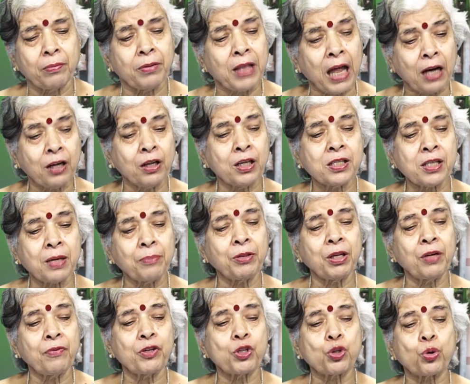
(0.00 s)
That is
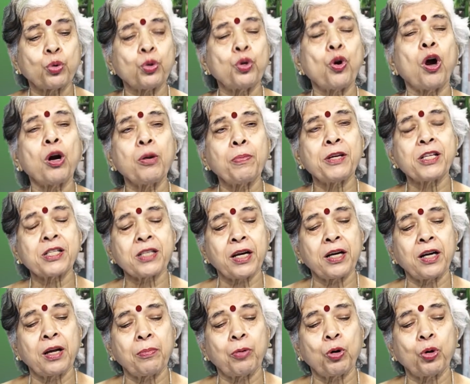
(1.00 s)
something which could not be
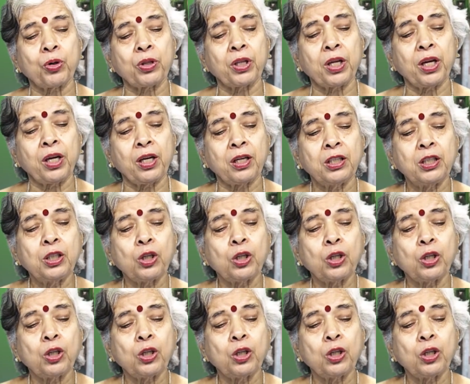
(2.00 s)
said about the